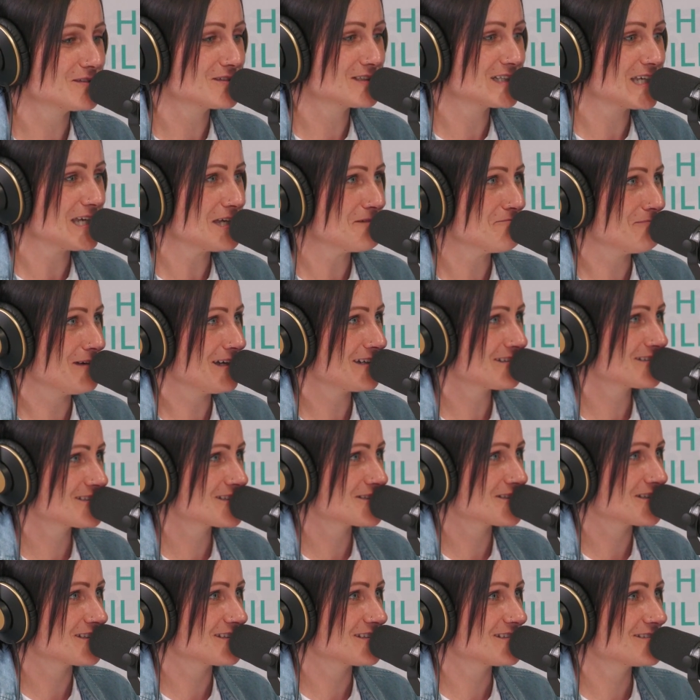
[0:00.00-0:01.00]
Getting back
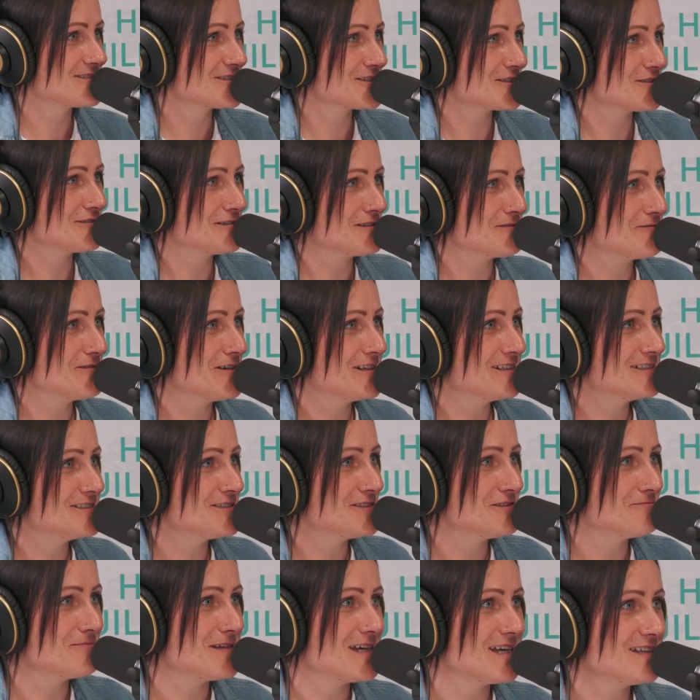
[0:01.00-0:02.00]
to doing what I
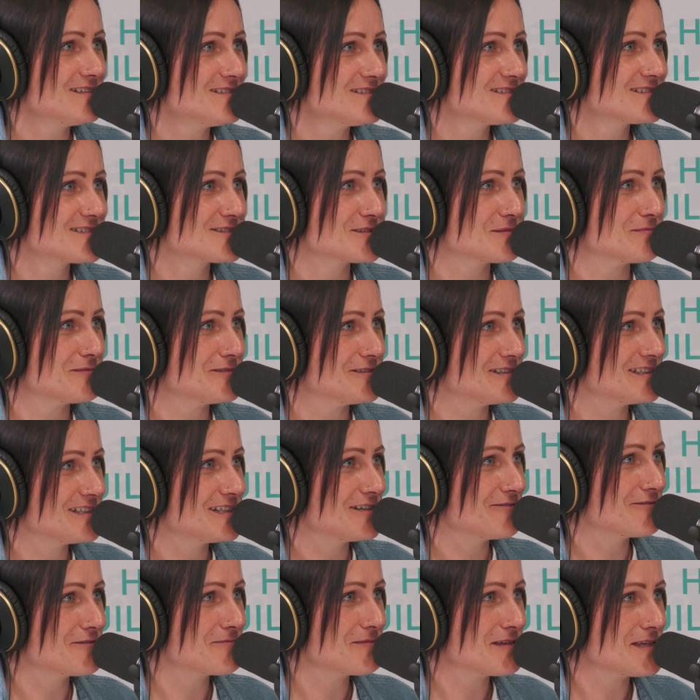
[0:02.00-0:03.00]
do best, supporting
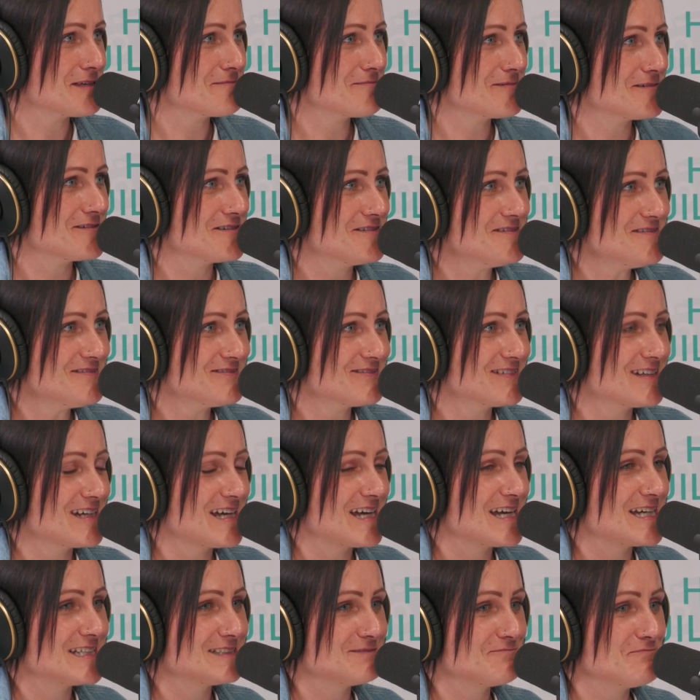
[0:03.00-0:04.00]
other people,
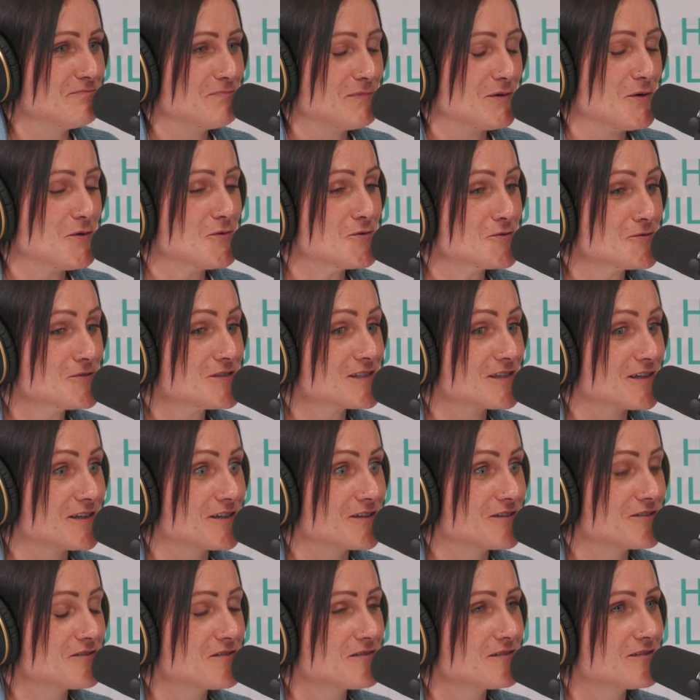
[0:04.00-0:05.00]
but
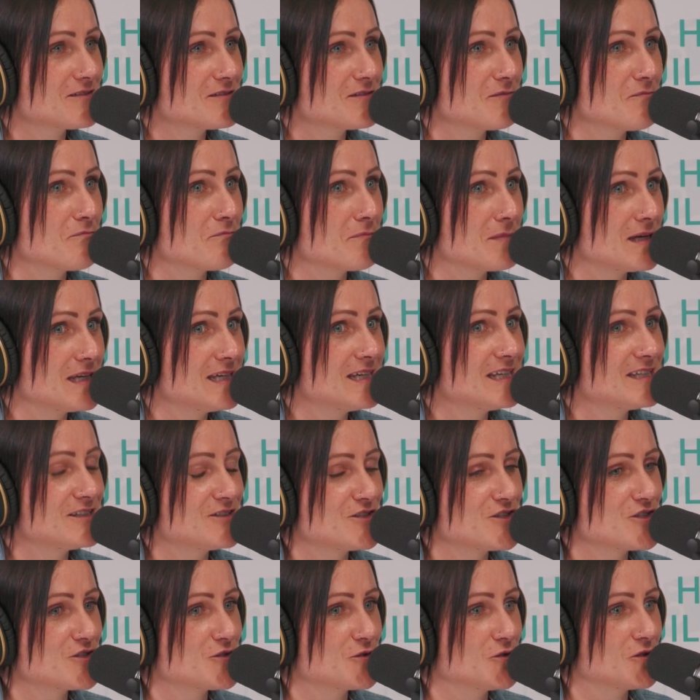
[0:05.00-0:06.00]
also making
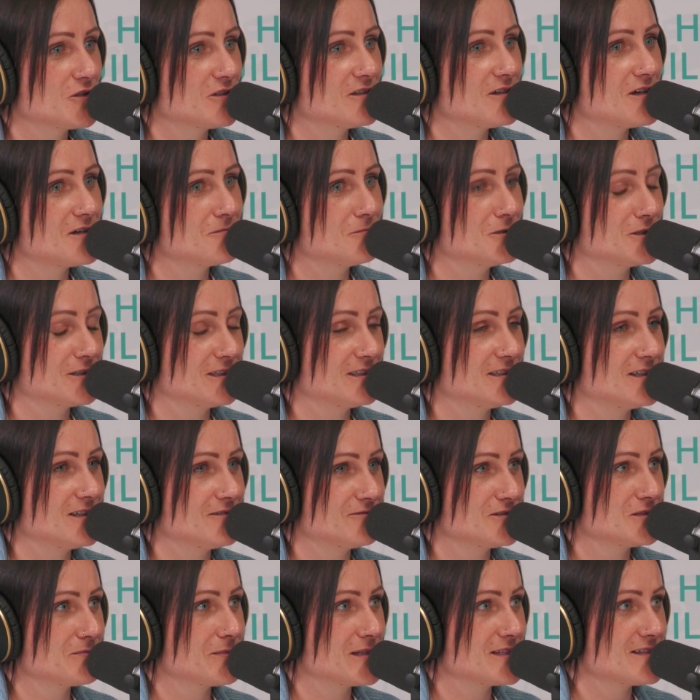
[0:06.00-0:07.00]
sure that I'm looking
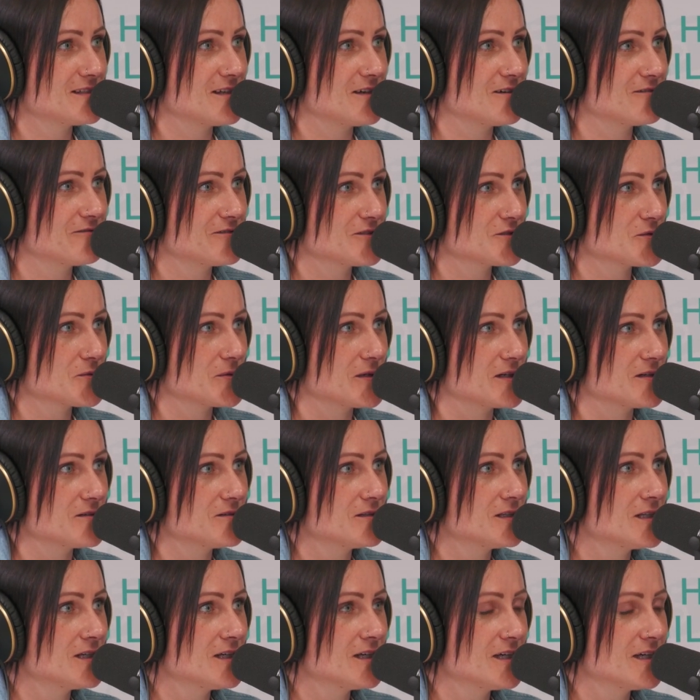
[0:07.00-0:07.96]
after myself as well.